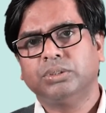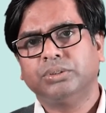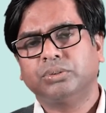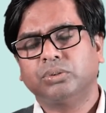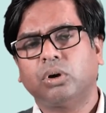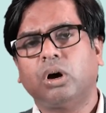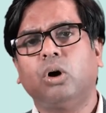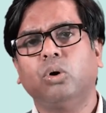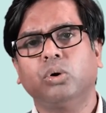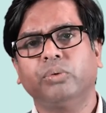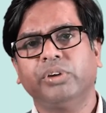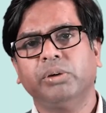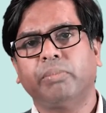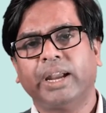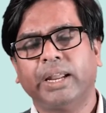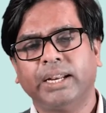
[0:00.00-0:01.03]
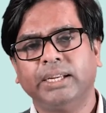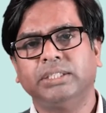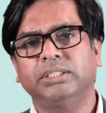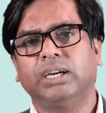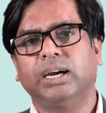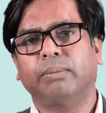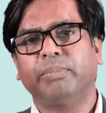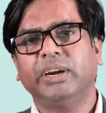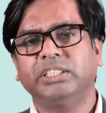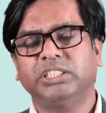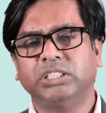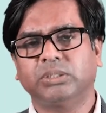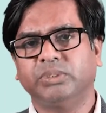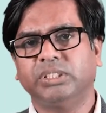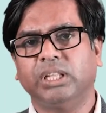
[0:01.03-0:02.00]
So how do we manage our
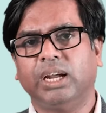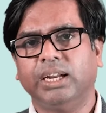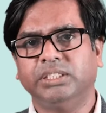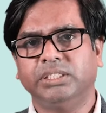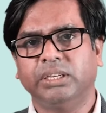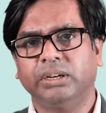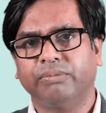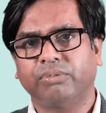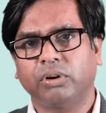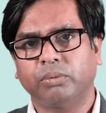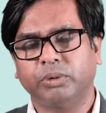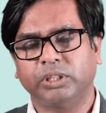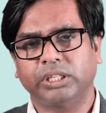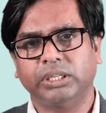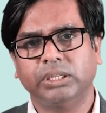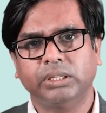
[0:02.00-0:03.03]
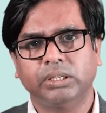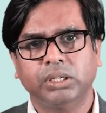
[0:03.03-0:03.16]
patients with IgA nephropathy?